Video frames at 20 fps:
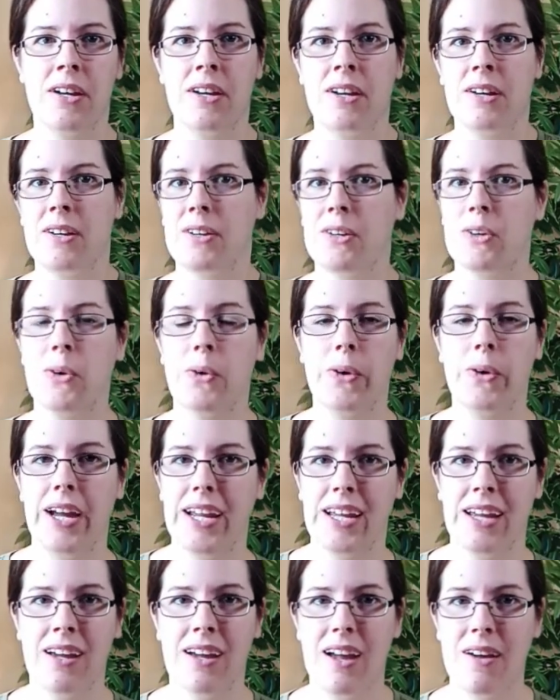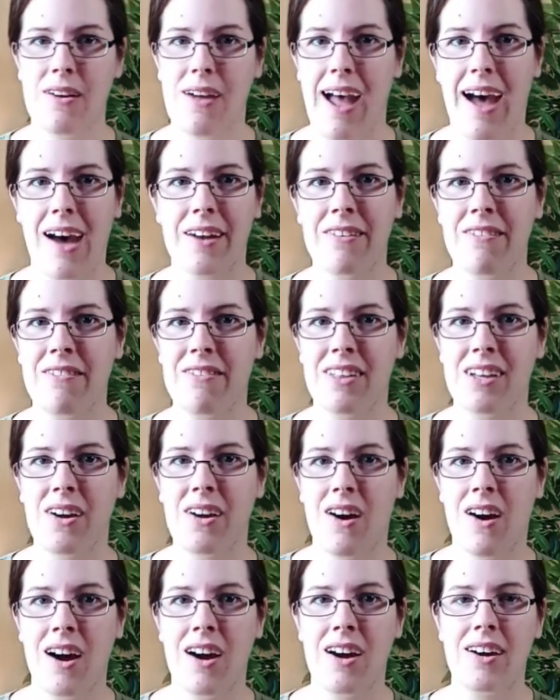going out of the
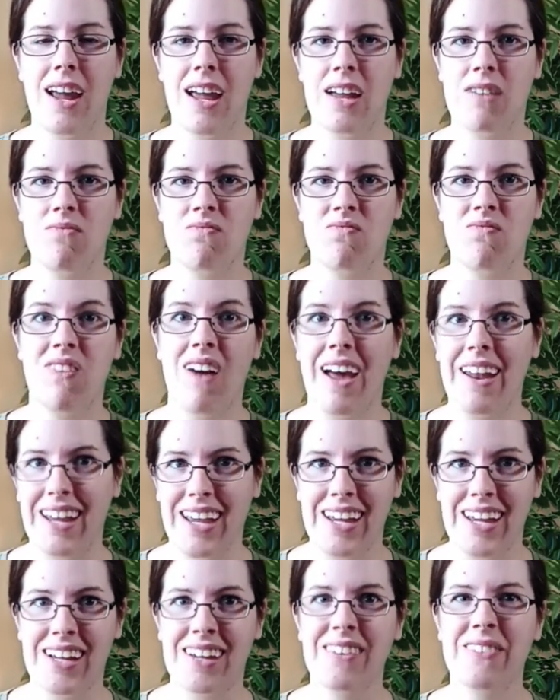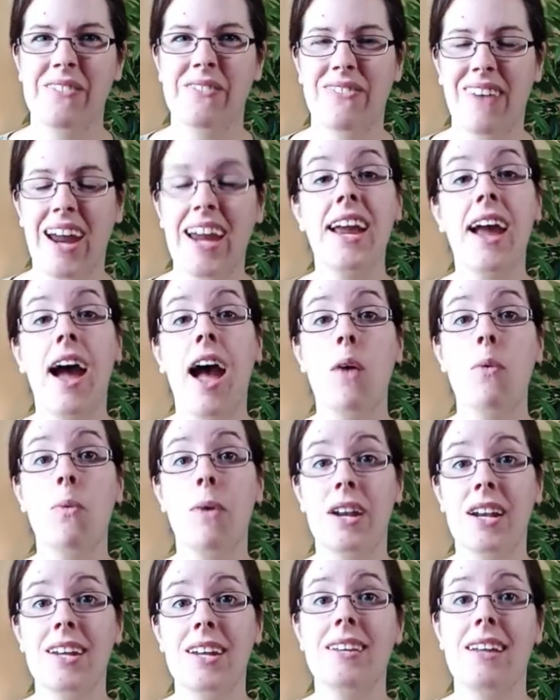car and running, right? I want
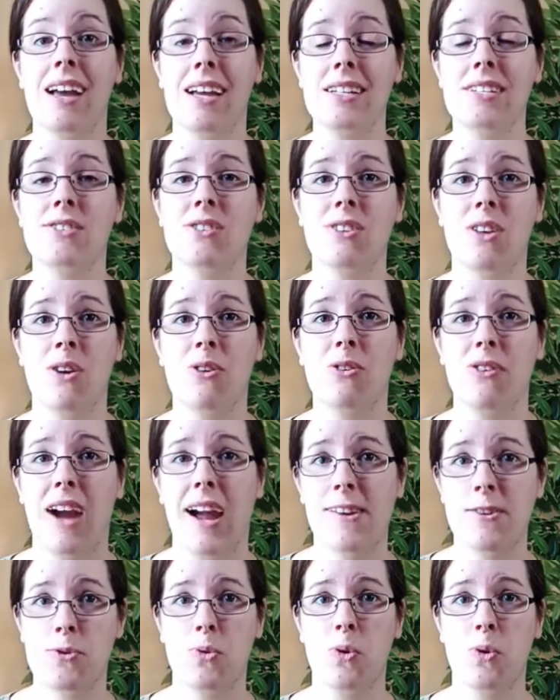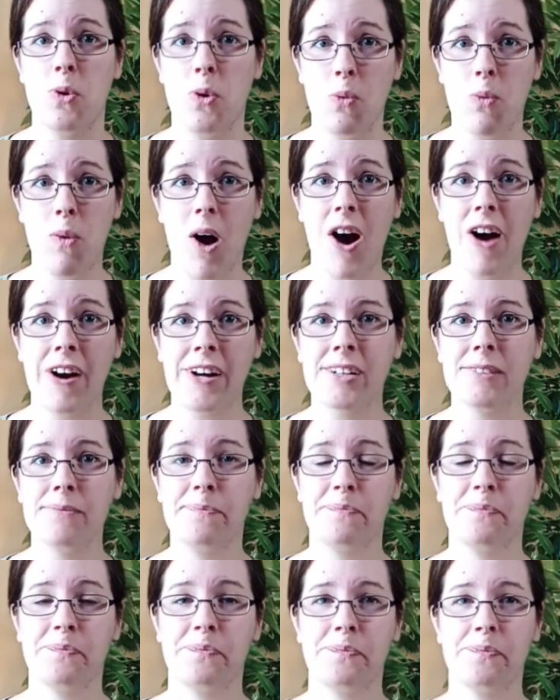a nice, slow, gradual walk
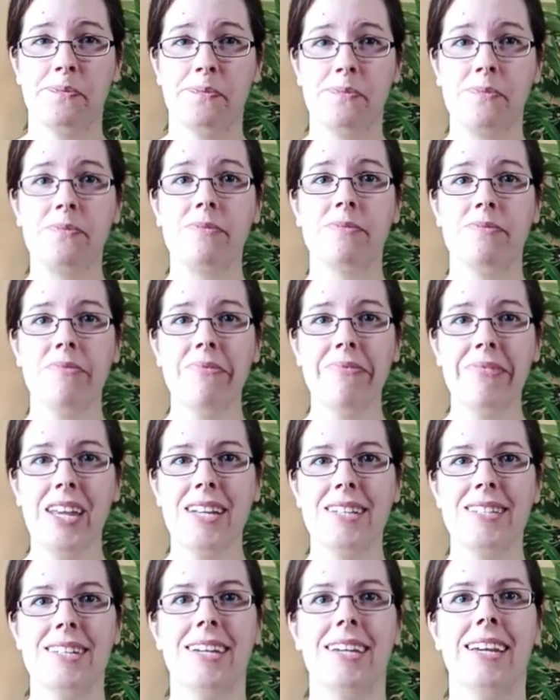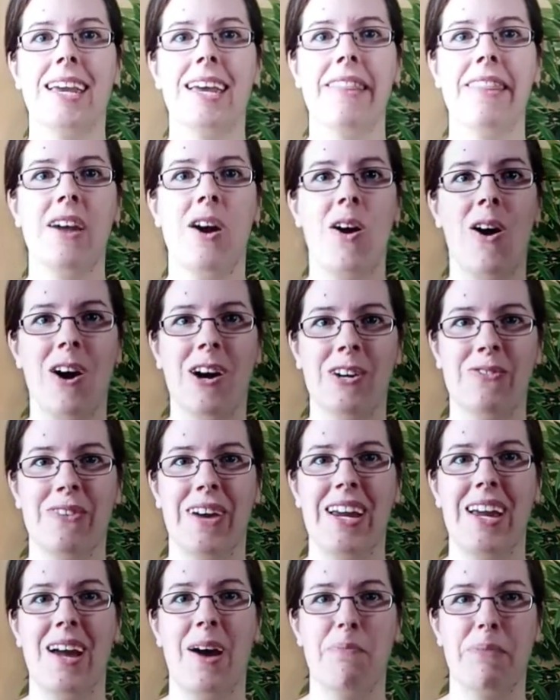to get their heart
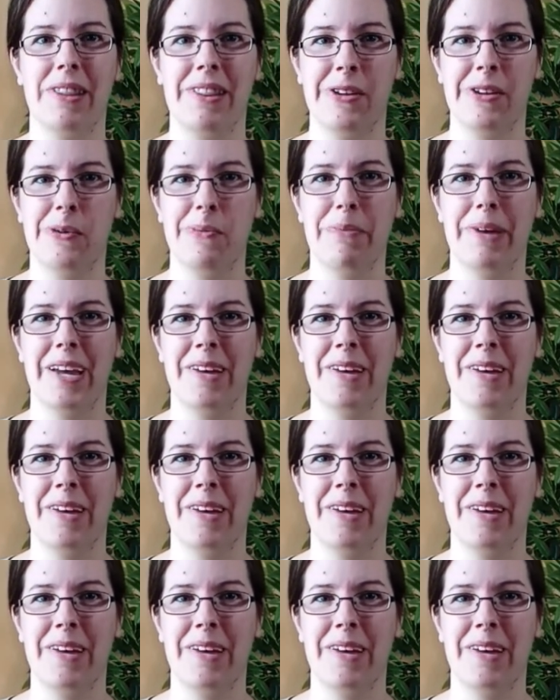rate up a little bit.